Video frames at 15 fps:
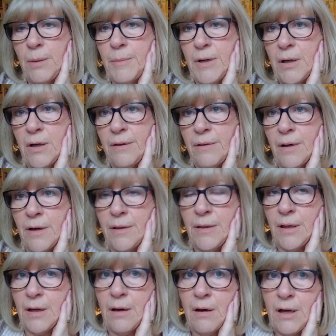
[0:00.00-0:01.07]
I mean, I
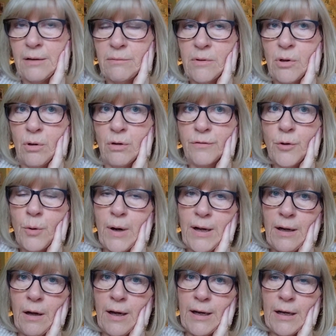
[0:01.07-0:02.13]
think I got off
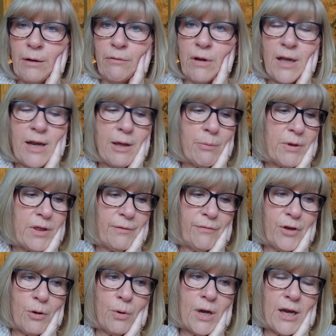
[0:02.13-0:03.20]
quite lightly, really, with a
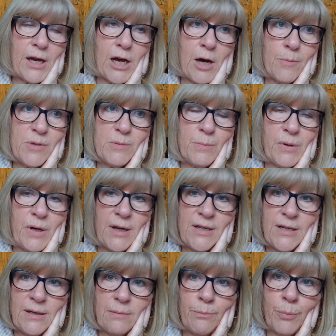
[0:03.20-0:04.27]
few hiccups, but I
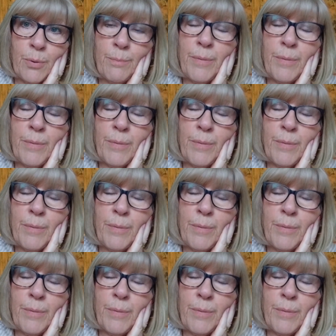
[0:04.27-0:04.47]
didn't.